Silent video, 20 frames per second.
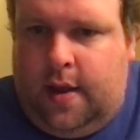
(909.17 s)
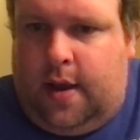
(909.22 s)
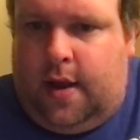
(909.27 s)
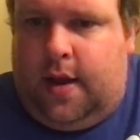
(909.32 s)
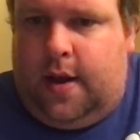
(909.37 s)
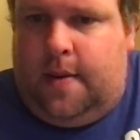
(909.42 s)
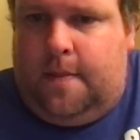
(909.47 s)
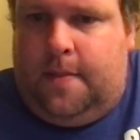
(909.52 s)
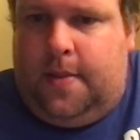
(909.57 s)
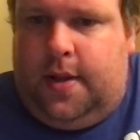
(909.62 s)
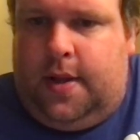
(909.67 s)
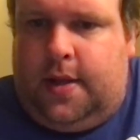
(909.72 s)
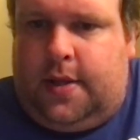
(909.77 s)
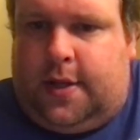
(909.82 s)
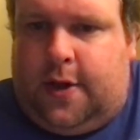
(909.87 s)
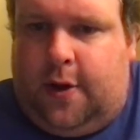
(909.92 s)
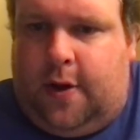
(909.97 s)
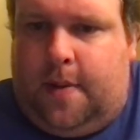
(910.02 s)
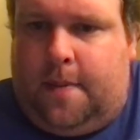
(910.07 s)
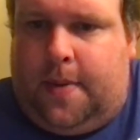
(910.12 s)
on a
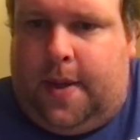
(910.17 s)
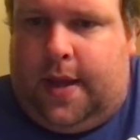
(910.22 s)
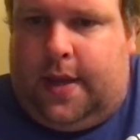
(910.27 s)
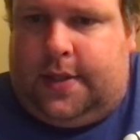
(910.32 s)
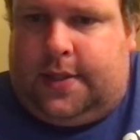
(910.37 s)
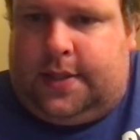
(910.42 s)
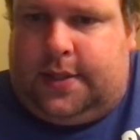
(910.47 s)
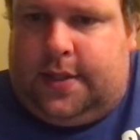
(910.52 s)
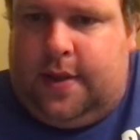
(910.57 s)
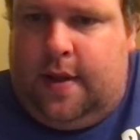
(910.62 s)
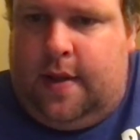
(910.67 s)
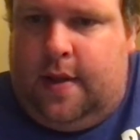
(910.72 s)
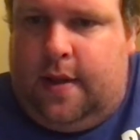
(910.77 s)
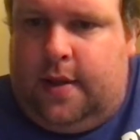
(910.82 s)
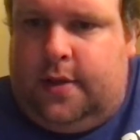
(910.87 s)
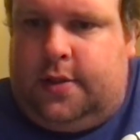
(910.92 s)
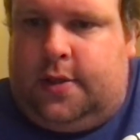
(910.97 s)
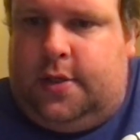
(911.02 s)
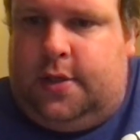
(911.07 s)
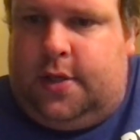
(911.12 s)
military base
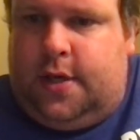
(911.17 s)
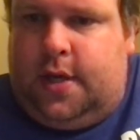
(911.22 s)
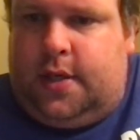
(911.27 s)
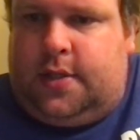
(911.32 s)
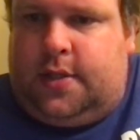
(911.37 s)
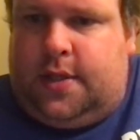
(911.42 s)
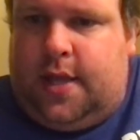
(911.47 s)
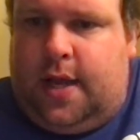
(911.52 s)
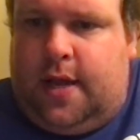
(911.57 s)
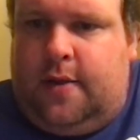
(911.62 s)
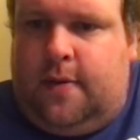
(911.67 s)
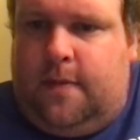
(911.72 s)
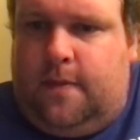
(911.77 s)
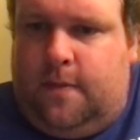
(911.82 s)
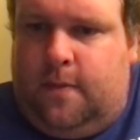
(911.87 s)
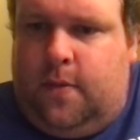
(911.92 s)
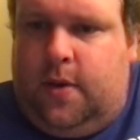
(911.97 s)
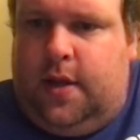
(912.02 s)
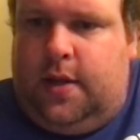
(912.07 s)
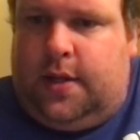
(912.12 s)
and suggests that
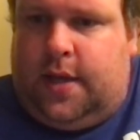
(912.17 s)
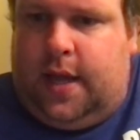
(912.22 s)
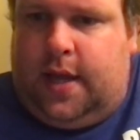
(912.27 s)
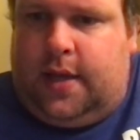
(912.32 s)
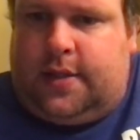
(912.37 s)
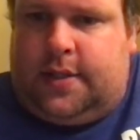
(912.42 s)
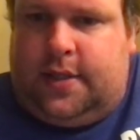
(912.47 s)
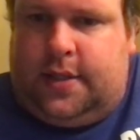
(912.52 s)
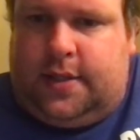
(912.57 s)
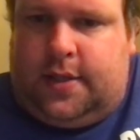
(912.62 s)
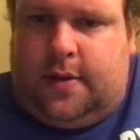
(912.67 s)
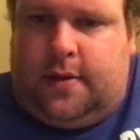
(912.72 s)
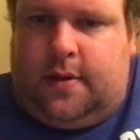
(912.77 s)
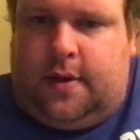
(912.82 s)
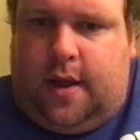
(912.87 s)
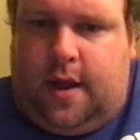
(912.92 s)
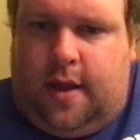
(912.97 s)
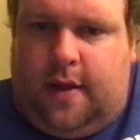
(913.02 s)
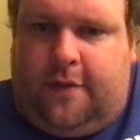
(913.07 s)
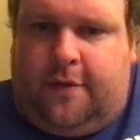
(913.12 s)
Reed takes his own
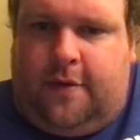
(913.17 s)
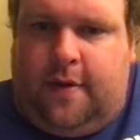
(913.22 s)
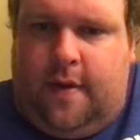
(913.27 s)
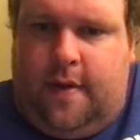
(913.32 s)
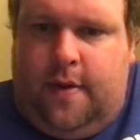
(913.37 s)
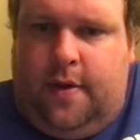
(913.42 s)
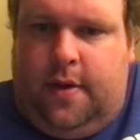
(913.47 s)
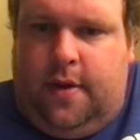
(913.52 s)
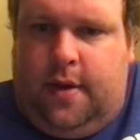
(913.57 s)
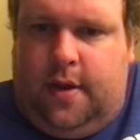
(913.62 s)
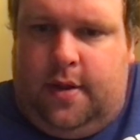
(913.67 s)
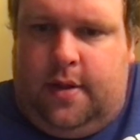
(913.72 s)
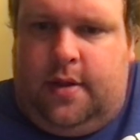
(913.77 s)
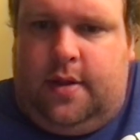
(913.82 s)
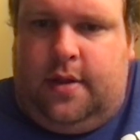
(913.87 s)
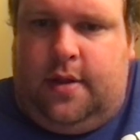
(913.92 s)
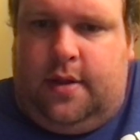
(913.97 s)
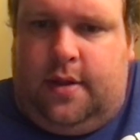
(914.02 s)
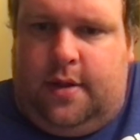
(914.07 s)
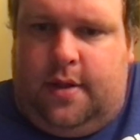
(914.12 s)
life
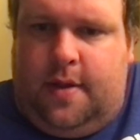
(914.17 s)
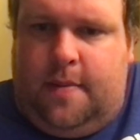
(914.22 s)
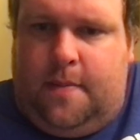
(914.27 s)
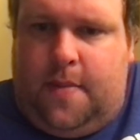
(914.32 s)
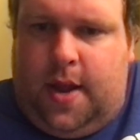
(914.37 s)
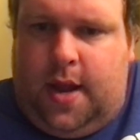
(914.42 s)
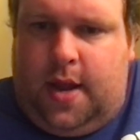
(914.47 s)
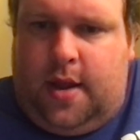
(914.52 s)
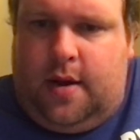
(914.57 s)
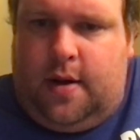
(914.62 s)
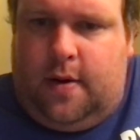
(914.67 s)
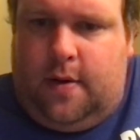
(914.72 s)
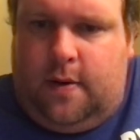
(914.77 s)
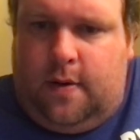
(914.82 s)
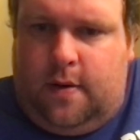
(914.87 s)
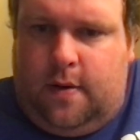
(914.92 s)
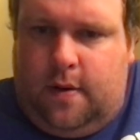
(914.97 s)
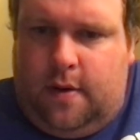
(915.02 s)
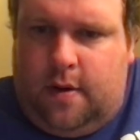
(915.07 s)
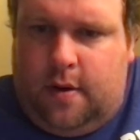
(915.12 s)
in the
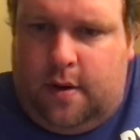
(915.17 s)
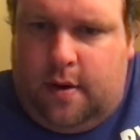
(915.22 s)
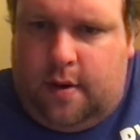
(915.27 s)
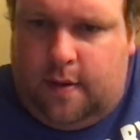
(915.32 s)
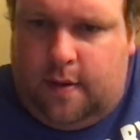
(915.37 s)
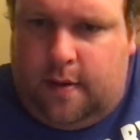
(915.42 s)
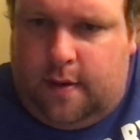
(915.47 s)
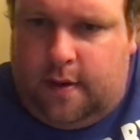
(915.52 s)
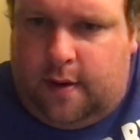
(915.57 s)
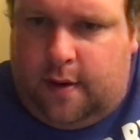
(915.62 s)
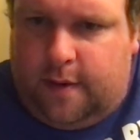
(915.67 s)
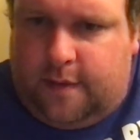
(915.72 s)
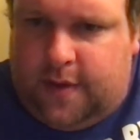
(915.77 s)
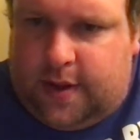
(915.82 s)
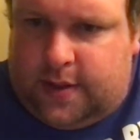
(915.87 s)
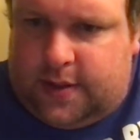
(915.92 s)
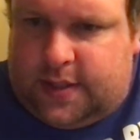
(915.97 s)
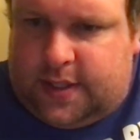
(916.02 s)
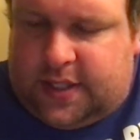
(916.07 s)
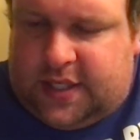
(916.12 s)
manner of
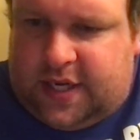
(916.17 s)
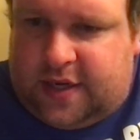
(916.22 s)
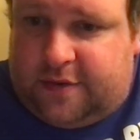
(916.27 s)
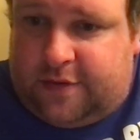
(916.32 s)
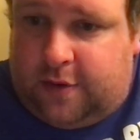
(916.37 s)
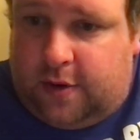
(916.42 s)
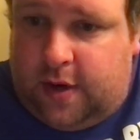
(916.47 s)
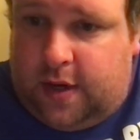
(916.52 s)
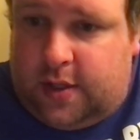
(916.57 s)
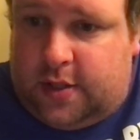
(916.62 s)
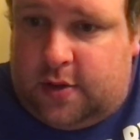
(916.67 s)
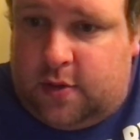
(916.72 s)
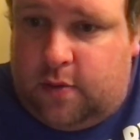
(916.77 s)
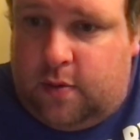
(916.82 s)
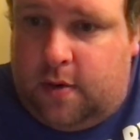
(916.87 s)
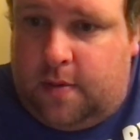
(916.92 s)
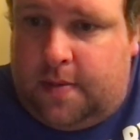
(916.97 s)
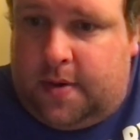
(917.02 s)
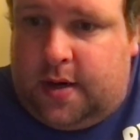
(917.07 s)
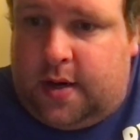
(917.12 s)
unsuccessful ancient
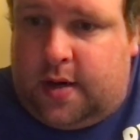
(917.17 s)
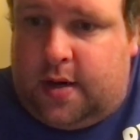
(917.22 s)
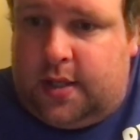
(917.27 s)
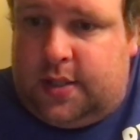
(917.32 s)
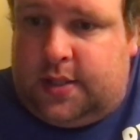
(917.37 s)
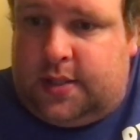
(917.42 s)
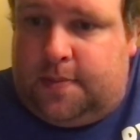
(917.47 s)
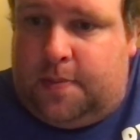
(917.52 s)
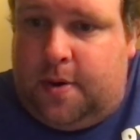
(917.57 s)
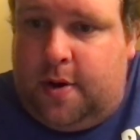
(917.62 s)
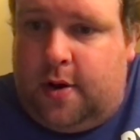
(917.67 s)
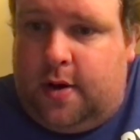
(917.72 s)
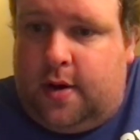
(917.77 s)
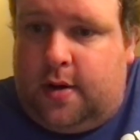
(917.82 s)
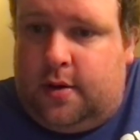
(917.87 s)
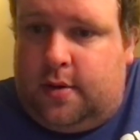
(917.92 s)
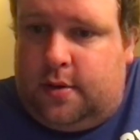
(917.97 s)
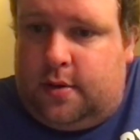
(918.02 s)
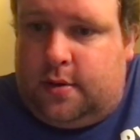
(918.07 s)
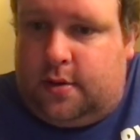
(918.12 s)
Roman
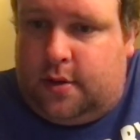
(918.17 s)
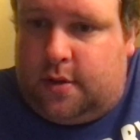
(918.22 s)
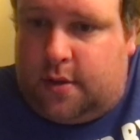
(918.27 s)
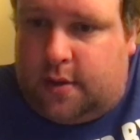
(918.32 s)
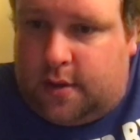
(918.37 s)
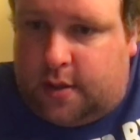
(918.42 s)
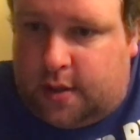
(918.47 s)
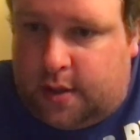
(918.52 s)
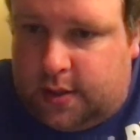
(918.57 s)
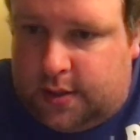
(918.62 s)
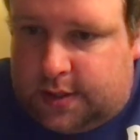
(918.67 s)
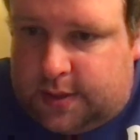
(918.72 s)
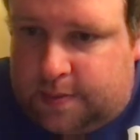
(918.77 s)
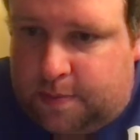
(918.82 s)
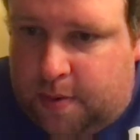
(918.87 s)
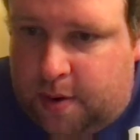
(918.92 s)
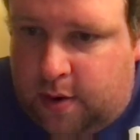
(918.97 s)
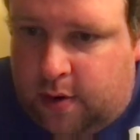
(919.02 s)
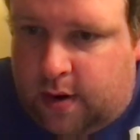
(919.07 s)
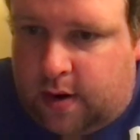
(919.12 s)

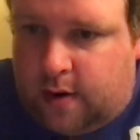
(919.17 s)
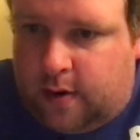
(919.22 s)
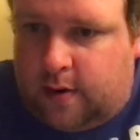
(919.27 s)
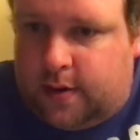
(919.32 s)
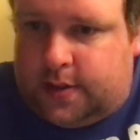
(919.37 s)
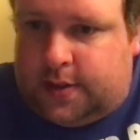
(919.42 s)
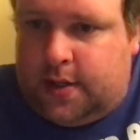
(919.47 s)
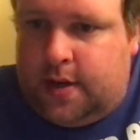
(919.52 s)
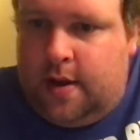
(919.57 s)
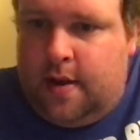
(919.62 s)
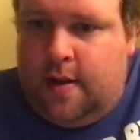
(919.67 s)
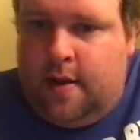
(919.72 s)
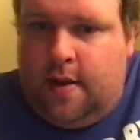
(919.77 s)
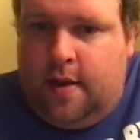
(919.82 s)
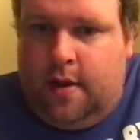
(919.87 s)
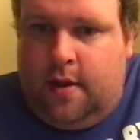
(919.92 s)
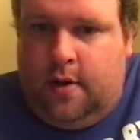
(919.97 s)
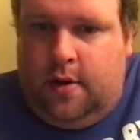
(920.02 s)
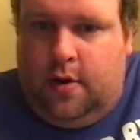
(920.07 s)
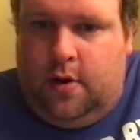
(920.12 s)
conspirators
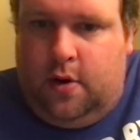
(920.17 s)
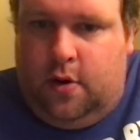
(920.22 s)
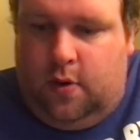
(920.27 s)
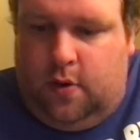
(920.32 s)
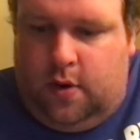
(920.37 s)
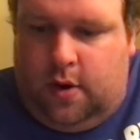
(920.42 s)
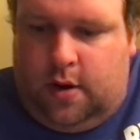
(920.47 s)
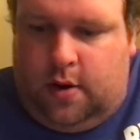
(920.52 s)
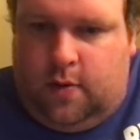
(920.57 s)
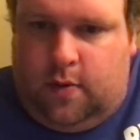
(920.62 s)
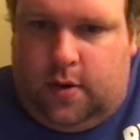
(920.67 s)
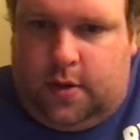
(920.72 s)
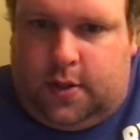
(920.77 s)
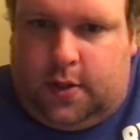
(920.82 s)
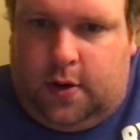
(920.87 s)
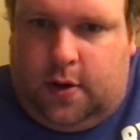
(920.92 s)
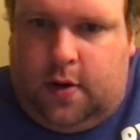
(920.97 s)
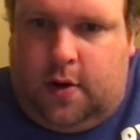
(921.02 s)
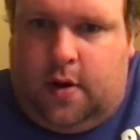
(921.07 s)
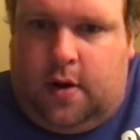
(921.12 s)
who, in
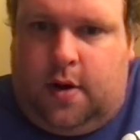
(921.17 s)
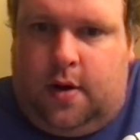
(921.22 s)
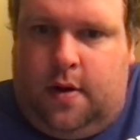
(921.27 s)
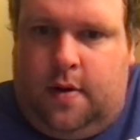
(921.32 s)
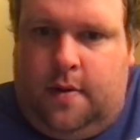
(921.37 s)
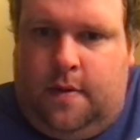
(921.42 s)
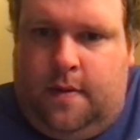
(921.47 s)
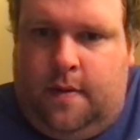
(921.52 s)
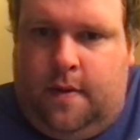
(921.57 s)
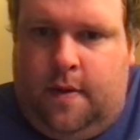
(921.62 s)
return,